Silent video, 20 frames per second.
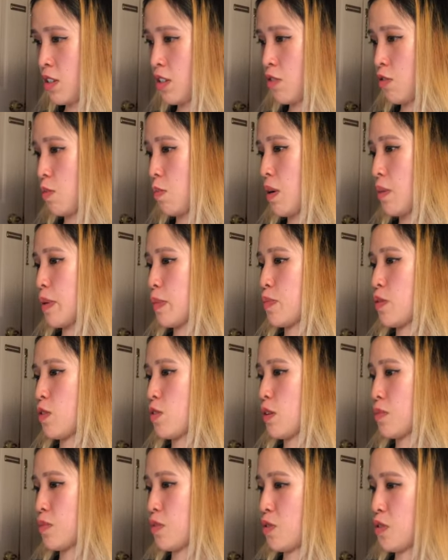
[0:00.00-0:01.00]
we'll probably pull
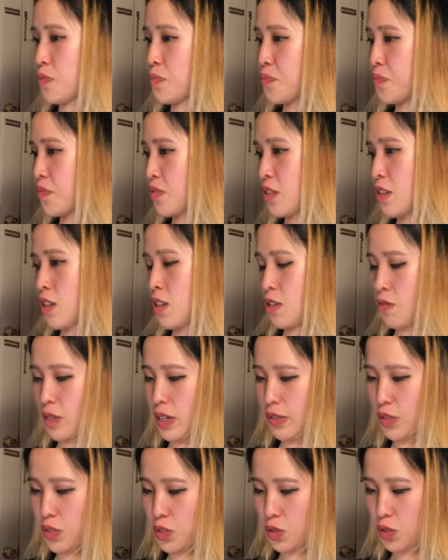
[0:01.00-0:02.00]
one more. We
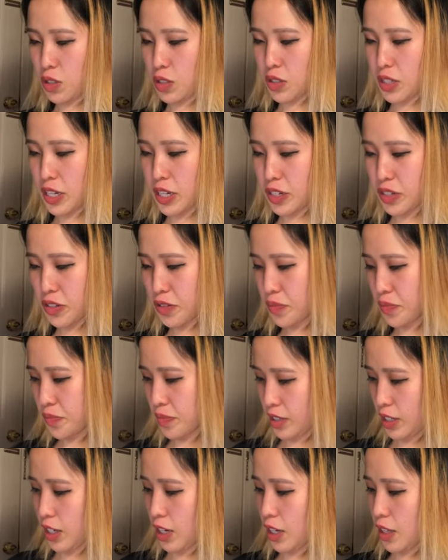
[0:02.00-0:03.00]
have Solgaleo.
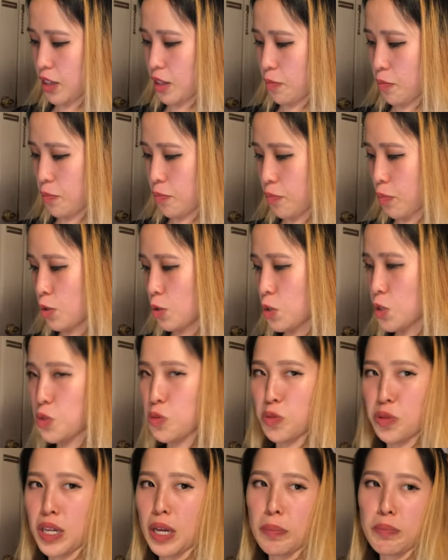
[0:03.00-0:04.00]
Again, the pulls
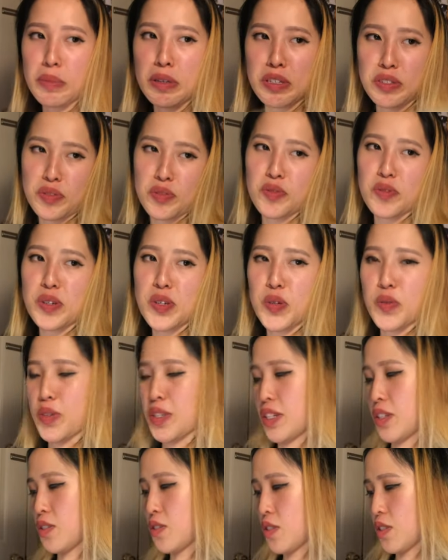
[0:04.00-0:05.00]
will not be as frequent
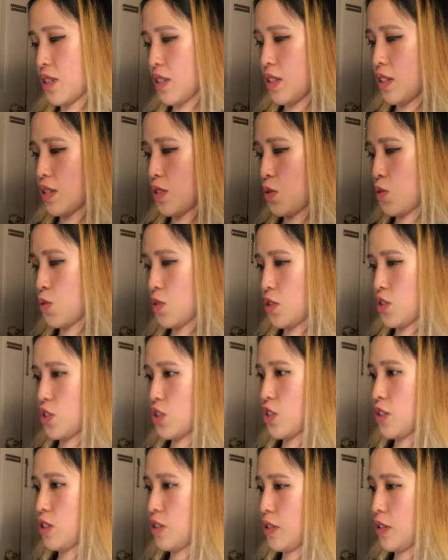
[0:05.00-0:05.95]
as the Sword and Shield